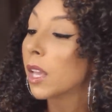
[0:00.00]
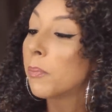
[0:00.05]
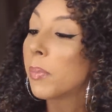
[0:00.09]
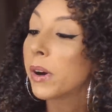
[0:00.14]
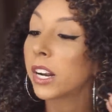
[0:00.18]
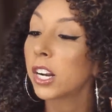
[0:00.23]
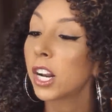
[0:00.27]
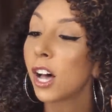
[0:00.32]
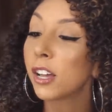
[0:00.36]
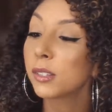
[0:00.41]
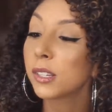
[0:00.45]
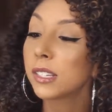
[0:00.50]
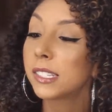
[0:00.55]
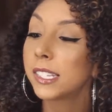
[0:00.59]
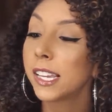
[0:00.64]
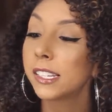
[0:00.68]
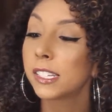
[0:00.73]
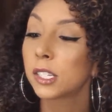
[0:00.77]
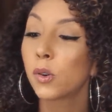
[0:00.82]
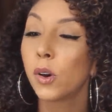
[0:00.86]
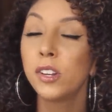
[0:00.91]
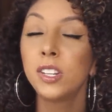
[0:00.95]
But it also
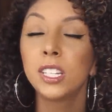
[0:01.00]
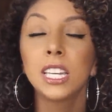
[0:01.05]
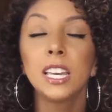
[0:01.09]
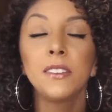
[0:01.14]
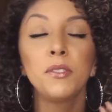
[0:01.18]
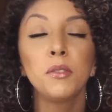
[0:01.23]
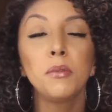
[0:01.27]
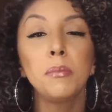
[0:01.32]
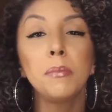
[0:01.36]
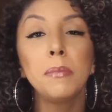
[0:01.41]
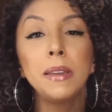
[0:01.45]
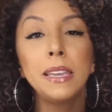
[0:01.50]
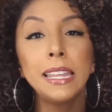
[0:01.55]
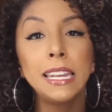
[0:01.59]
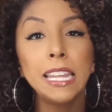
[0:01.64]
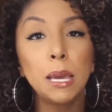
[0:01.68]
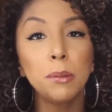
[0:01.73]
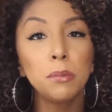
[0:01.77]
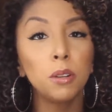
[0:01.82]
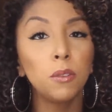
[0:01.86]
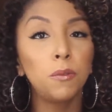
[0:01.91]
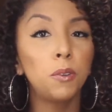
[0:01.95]
says it's going to give you
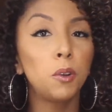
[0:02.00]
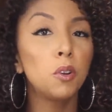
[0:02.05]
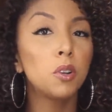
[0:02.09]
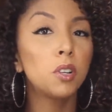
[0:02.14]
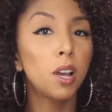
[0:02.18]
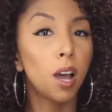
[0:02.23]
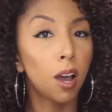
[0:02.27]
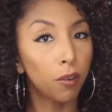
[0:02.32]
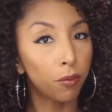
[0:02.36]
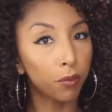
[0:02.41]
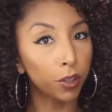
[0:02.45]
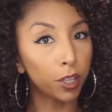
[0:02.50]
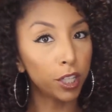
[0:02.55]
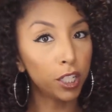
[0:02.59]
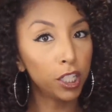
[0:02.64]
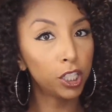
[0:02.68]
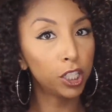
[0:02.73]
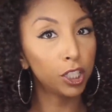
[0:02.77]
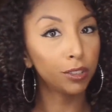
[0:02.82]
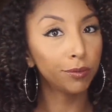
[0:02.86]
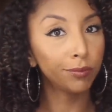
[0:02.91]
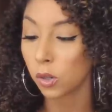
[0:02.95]
medium to full coverage.